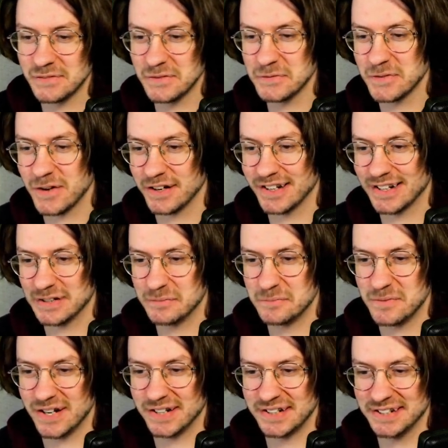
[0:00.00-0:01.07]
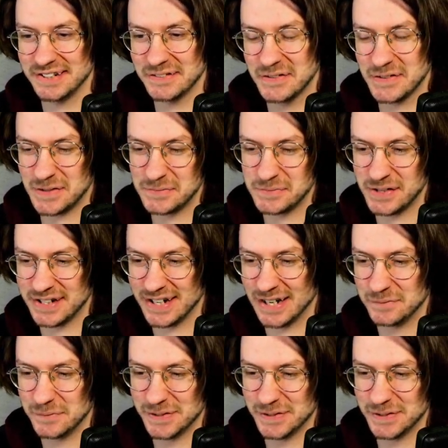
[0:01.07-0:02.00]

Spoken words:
out. You run out of money. You go buy.